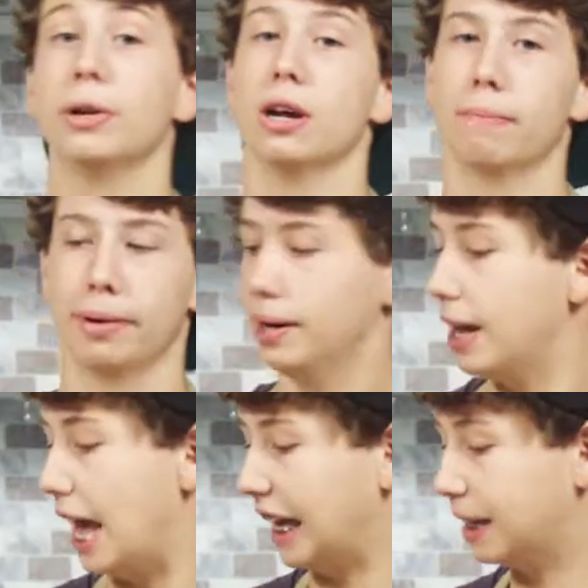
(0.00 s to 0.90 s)
a number.
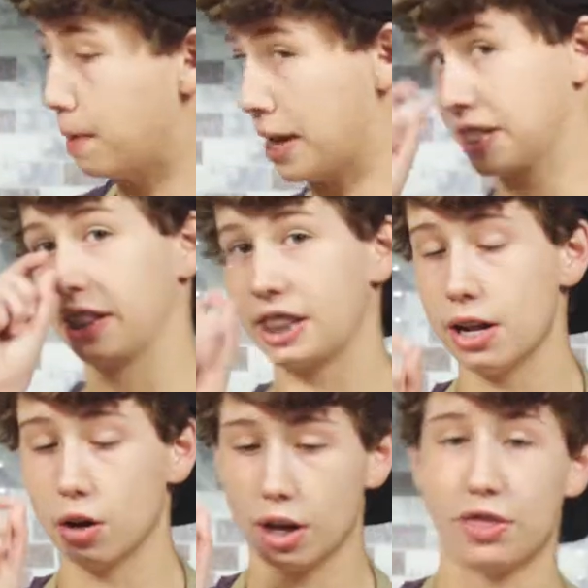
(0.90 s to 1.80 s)
It makes it
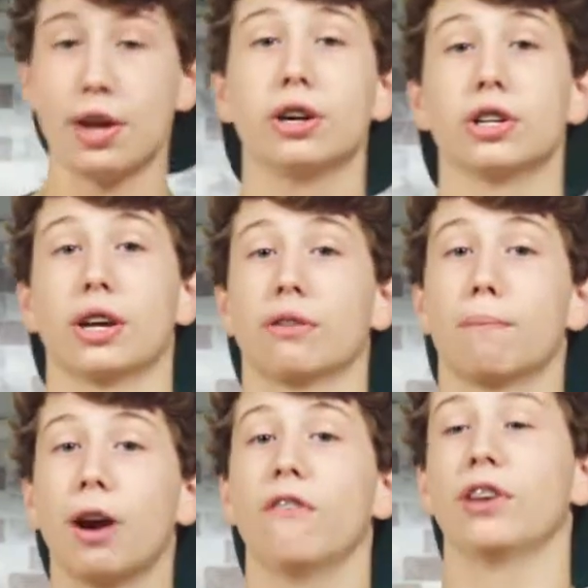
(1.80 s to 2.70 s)
thinner and thinner to get the
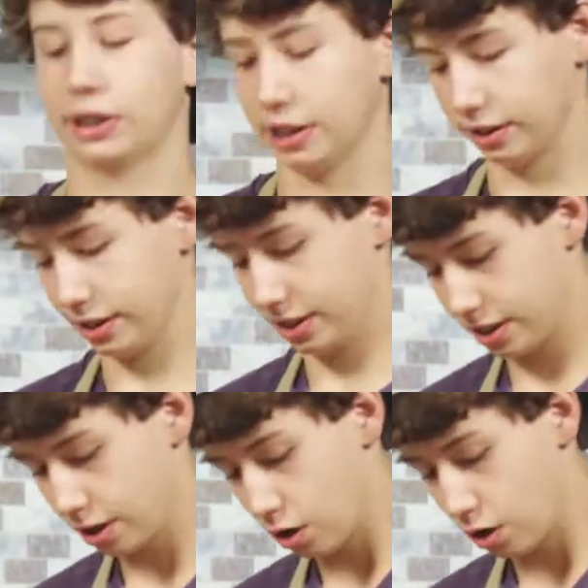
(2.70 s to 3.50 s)
perfect thickness.